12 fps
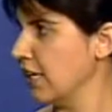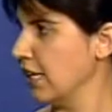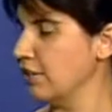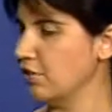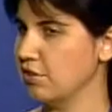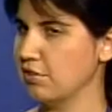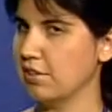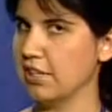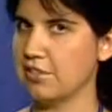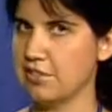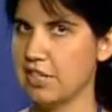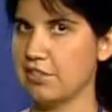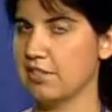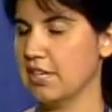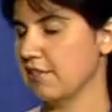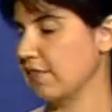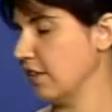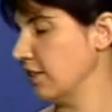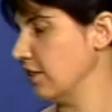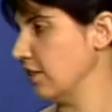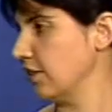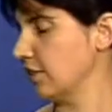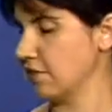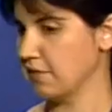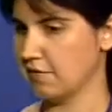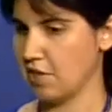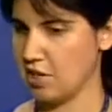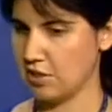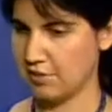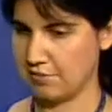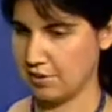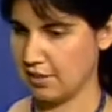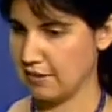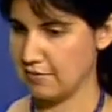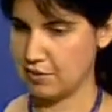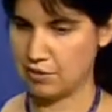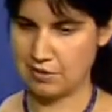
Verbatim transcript: And you do, like you said, you take volunteers of all different levels.